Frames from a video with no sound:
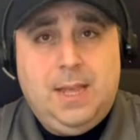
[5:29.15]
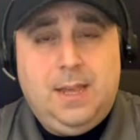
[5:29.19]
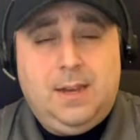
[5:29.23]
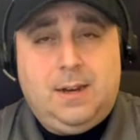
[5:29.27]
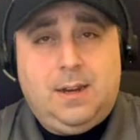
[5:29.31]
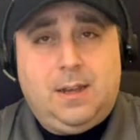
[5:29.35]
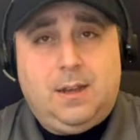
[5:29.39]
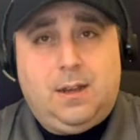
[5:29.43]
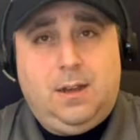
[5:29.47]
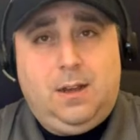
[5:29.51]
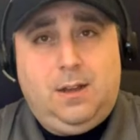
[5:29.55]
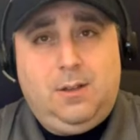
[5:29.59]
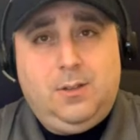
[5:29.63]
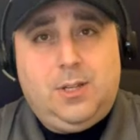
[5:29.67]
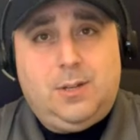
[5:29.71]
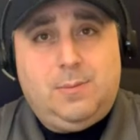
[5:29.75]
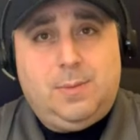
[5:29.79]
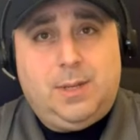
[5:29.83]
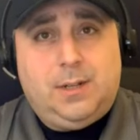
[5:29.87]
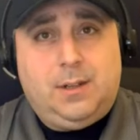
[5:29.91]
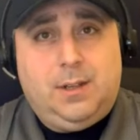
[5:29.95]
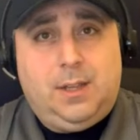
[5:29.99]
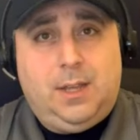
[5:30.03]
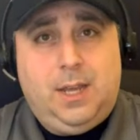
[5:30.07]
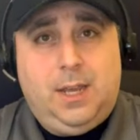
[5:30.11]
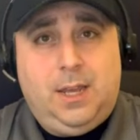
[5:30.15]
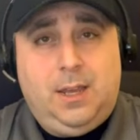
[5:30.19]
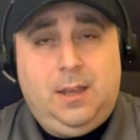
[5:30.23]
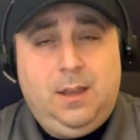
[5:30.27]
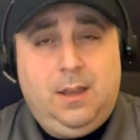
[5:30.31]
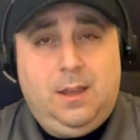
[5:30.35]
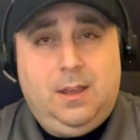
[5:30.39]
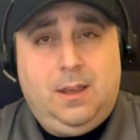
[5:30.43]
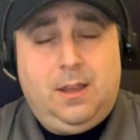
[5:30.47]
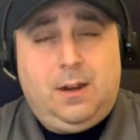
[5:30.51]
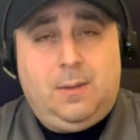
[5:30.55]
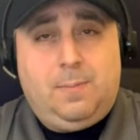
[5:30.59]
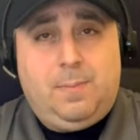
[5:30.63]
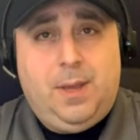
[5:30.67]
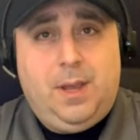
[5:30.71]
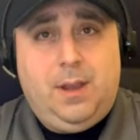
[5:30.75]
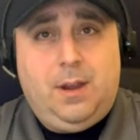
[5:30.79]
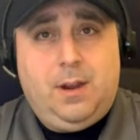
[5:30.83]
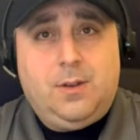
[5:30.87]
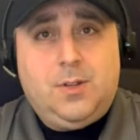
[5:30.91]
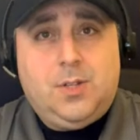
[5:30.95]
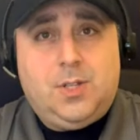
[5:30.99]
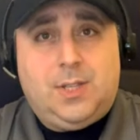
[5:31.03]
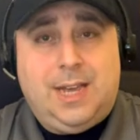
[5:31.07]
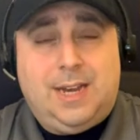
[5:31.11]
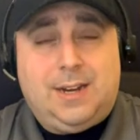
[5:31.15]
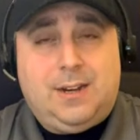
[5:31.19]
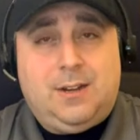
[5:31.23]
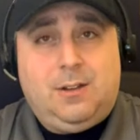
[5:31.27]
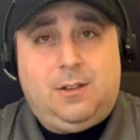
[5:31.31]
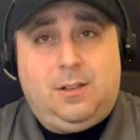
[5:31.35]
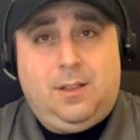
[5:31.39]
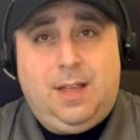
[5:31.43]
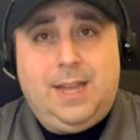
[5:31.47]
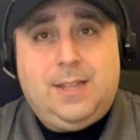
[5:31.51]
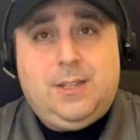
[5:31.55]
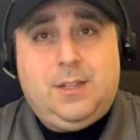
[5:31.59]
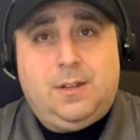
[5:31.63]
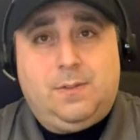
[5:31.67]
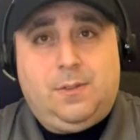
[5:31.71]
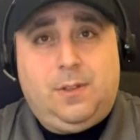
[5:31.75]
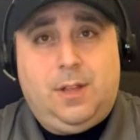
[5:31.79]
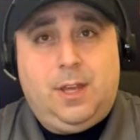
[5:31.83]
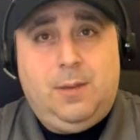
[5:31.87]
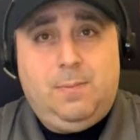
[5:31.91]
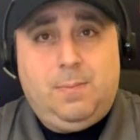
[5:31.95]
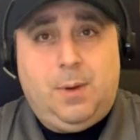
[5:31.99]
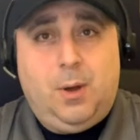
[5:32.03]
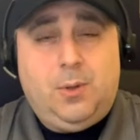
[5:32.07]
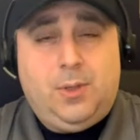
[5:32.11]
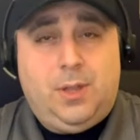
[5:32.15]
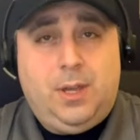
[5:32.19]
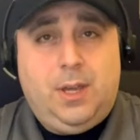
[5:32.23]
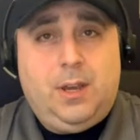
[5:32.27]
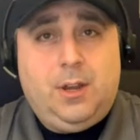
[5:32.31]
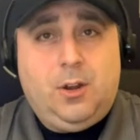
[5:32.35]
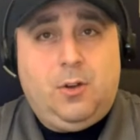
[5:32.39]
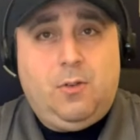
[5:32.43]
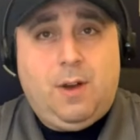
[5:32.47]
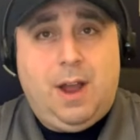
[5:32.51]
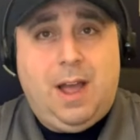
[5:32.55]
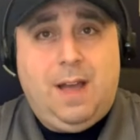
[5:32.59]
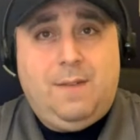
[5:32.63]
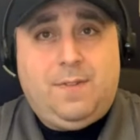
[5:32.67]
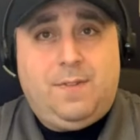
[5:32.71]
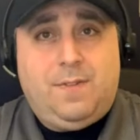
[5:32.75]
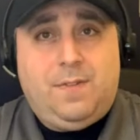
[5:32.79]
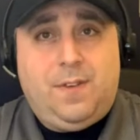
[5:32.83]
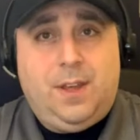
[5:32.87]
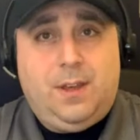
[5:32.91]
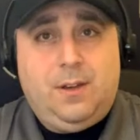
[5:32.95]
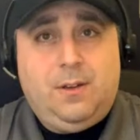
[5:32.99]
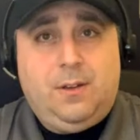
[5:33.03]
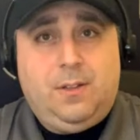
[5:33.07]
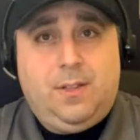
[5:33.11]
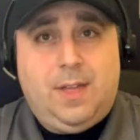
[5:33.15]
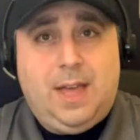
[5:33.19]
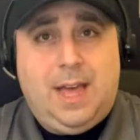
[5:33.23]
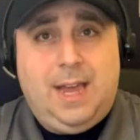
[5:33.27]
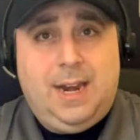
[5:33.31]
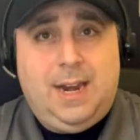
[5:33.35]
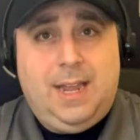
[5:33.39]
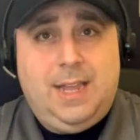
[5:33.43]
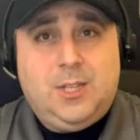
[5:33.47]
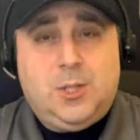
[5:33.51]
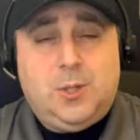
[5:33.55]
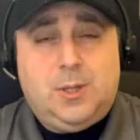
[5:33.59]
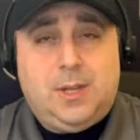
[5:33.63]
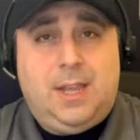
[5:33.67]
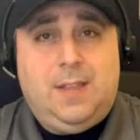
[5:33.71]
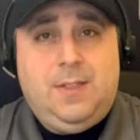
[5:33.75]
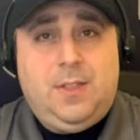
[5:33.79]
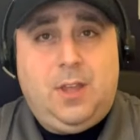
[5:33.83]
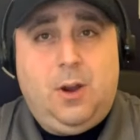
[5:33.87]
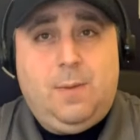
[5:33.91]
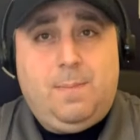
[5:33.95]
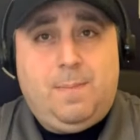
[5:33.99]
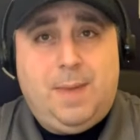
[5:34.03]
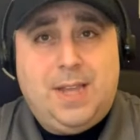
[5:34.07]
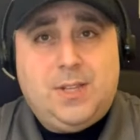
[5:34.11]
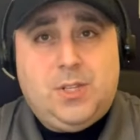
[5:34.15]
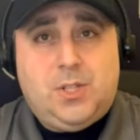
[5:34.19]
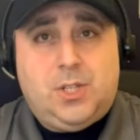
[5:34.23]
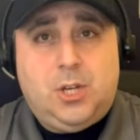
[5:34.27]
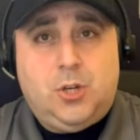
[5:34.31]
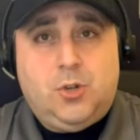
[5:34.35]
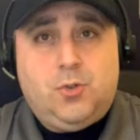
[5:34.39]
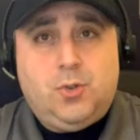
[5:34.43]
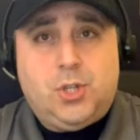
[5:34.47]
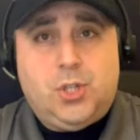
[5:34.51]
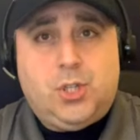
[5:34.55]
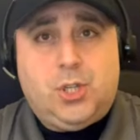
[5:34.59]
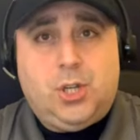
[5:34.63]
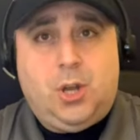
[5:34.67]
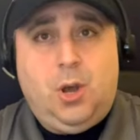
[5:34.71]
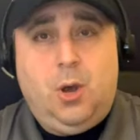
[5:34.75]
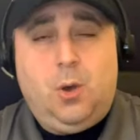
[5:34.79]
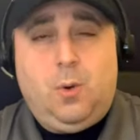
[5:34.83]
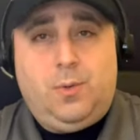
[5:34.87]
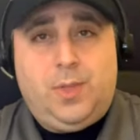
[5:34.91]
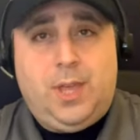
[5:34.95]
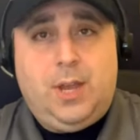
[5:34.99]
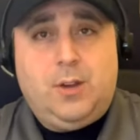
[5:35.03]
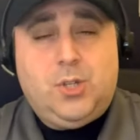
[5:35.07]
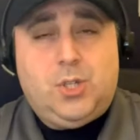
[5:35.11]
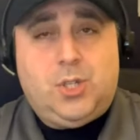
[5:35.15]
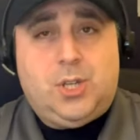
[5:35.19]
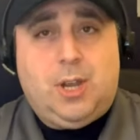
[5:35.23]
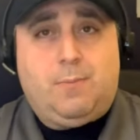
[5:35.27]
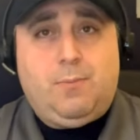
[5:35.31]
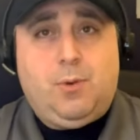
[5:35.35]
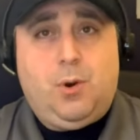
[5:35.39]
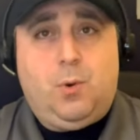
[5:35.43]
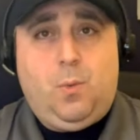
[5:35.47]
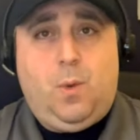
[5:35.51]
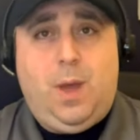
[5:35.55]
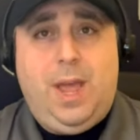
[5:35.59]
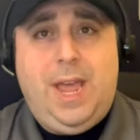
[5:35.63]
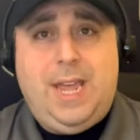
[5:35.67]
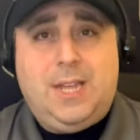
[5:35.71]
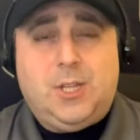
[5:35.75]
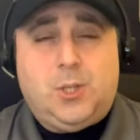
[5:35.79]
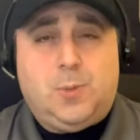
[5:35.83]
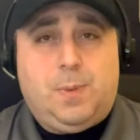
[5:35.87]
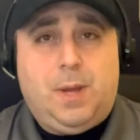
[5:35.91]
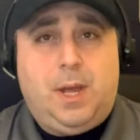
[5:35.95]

Now, ultimately, it appears that collectively, both he and Kraft feel that it's in their best interest to go their separate ways.